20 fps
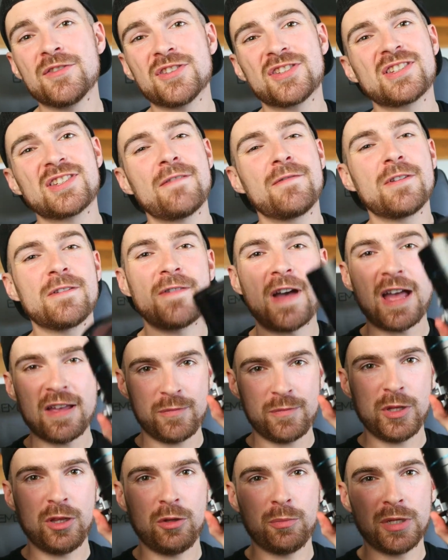and
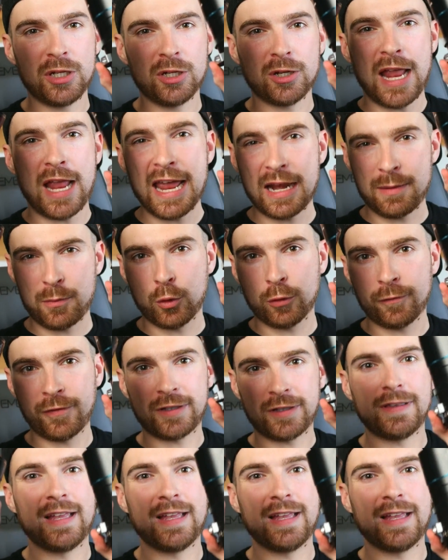75 millimeter anamorphic